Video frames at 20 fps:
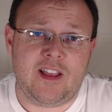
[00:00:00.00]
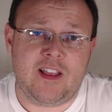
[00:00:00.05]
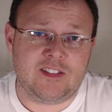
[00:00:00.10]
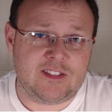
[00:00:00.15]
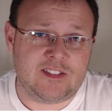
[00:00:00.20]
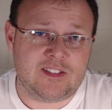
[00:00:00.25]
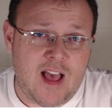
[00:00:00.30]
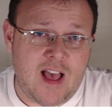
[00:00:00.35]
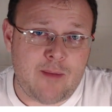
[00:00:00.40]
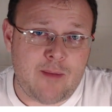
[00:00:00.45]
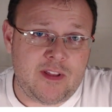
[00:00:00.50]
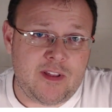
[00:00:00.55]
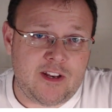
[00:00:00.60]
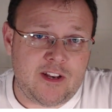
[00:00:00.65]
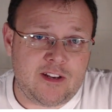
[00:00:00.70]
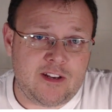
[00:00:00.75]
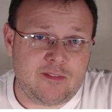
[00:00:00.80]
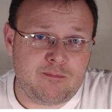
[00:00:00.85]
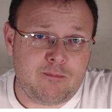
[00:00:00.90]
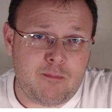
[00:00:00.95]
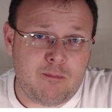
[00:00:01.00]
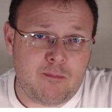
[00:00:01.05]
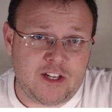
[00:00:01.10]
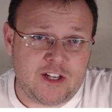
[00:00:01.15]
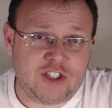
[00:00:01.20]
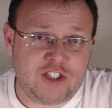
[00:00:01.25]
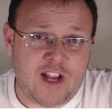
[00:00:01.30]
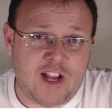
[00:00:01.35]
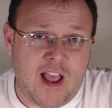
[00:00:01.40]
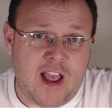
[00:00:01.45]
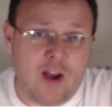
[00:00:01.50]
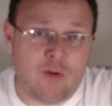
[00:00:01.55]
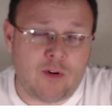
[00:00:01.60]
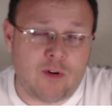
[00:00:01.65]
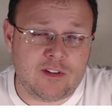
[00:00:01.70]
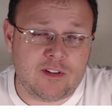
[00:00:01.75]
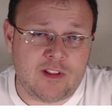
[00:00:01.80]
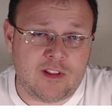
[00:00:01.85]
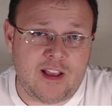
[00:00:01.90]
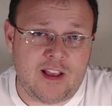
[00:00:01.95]
has not been in my
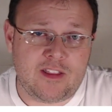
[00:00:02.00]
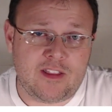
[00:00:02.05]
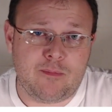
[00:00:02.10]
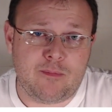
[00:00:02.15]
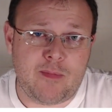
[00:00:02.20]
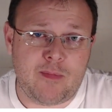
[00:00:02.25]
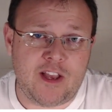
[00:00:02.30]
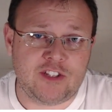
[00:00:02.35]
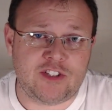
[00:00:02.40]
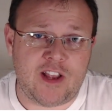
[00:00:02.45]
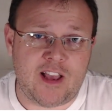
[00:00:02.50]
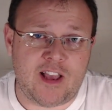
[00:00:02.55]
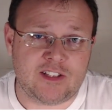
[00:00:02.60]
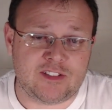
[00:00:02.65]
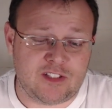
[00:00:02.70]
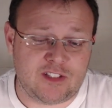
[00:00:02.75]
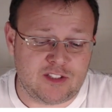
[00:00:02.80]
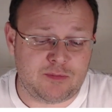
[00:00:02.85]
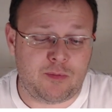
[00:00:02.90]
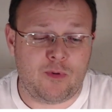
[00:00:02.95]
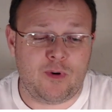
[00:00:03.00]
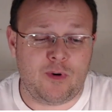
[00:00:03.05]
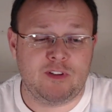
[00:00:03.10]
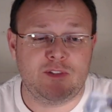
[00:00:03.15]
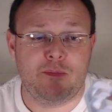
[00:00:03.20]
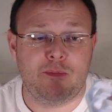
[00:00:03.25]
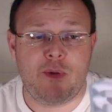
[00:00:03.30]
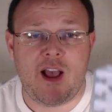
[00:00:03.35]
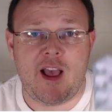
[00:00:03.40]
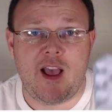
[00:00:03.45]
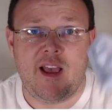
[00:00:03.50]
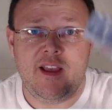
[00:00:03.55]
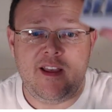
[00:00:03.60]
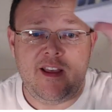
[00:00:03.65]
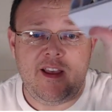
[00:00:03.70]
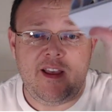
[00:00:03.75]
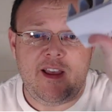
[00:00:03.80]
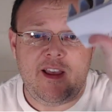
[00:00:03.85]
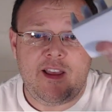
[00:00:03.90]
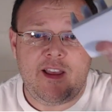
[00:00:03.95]
shower like the mesh access points, but
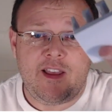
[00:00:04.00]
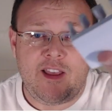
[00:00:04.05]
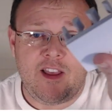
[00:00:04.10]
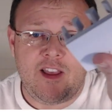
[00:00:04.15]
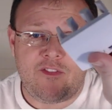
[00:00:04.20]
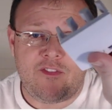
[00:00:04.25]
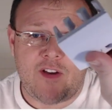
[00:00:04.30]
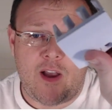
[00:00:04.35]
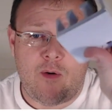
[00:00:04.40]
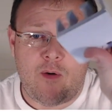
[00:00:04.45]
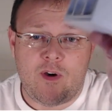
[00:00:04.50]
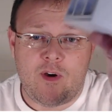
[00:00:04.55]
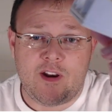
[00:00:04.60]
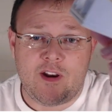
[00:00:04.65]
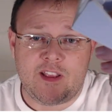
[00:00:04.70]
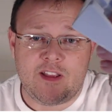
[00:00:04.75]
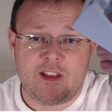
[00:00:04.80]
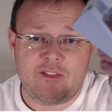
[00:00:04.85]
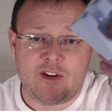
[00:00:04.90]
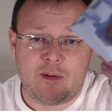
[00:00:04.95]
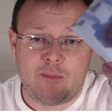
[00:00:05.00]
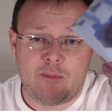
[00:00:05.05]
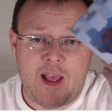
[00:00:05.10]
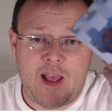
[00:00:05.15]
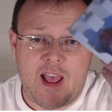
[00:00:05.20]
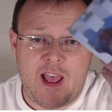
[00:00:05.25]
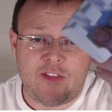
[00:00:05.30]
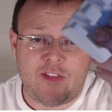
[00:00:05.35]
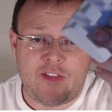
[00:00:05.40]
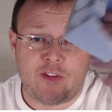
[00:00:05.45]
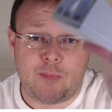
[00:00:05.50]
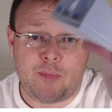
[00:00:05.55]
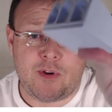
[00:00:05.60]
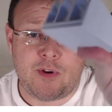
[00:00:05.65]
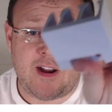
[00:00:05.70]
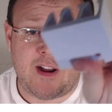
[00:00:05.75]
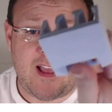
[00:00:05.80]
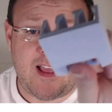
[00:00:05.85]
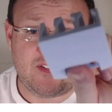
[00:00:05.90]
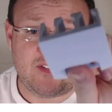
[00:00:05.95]
if I want to give it a bath or
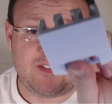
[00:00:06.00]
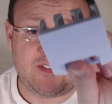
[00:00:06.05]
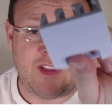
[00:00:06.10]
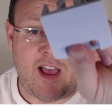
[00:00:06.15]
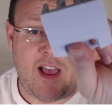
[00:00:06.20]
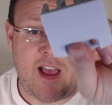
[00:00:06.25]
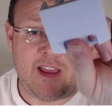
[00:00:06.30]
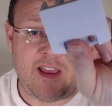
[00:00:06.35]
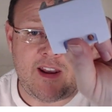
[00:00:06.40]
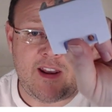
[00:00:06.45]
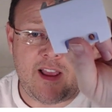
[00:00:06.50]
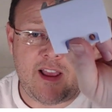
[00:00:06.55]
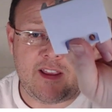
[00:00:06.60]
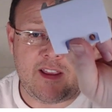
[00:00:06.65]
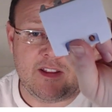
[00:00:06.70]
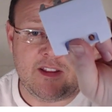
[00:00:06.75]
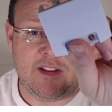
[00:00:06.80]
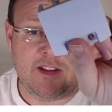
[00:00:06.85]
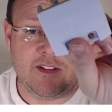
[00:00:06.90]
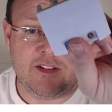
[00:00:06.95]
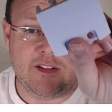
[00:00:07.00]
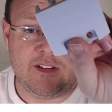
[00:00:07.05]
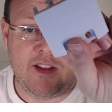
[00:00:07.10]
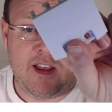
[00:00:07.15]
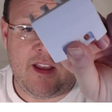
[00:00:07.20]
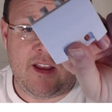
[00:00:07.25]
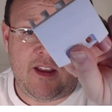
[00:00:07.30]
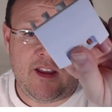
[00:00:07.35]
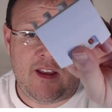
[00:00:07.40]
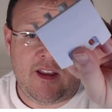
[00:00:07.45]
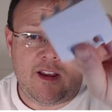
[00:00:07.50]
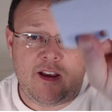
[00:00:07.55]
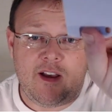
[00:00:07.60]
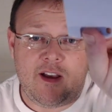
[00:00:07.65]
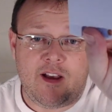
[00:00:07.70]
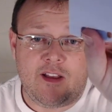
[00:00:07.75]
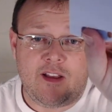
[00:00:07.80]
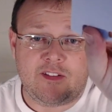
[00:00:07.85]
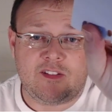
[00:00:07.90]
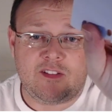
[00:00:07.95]
put it outside, I can
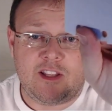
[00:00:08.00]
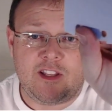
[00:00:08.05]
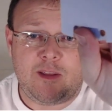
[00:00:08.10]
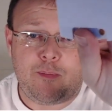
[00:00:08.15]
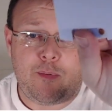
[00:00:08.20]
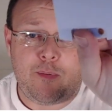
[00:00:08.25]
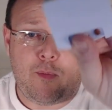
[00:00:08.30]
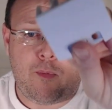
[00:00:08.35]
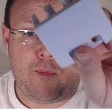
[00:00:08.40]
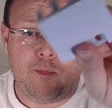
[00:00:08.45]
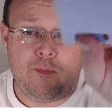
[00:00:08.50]
uh, sleep,